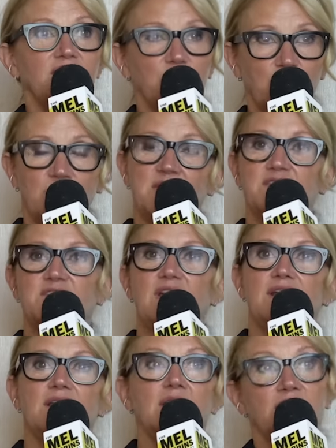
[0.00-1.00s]
The woman is
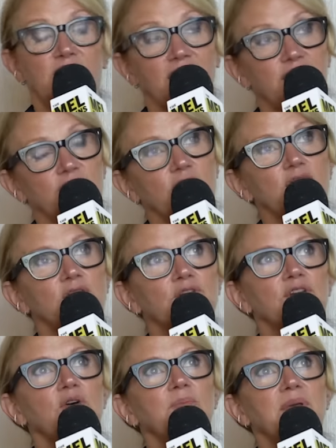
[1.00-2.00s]
dead. Then I thought,
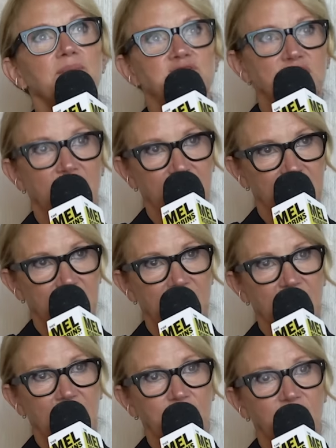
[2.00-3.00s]
no, maybe she got
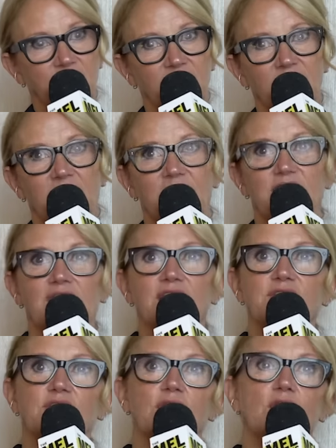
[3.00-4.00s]
kidnapped. Then
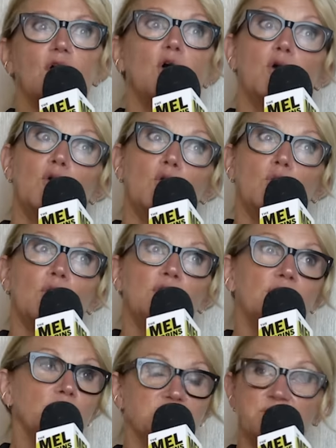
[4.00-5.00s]
I thought, oh,
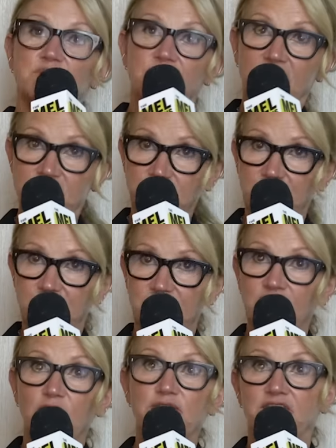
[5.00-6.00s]
no, she was sexually
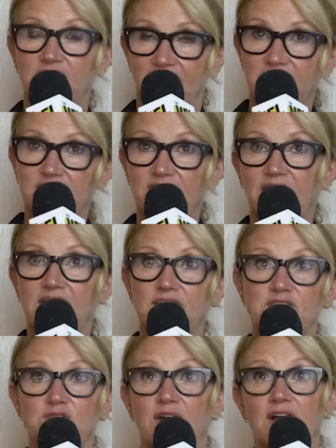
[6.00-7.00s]
assaulted on the side of
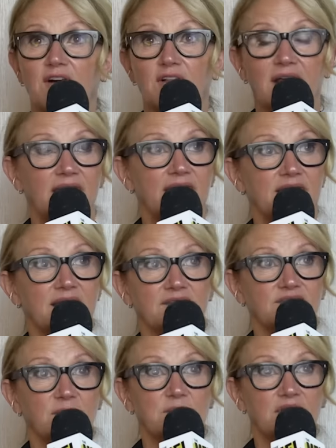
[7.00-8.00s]
the trail, and
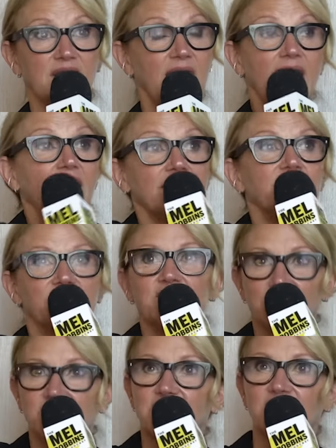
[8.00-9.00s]
somebody, this
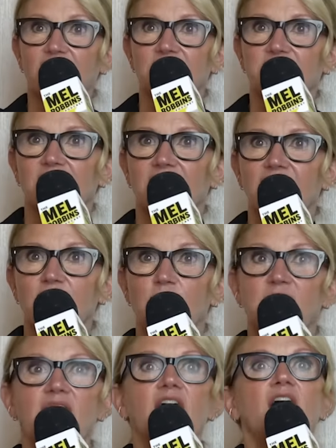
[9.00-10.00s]
is disgusting, I know,
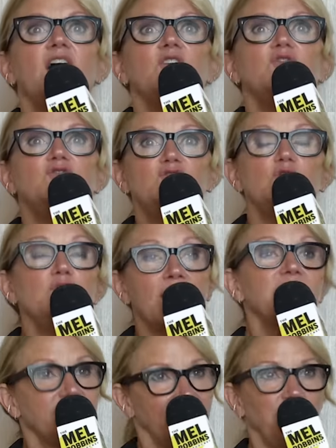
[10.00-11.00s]
but do
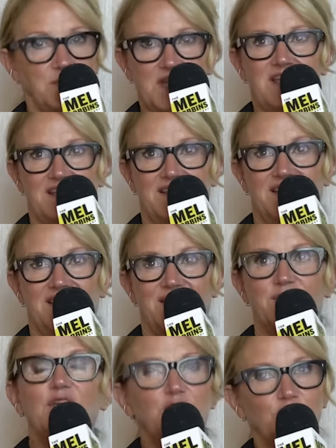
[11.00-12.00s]
not tell me
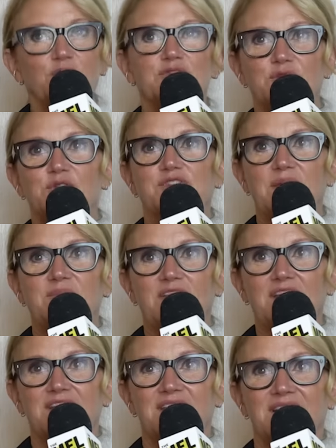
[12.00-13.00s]
that you don't do the same
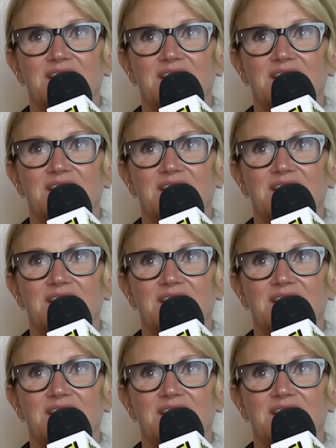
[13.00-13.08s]
thing,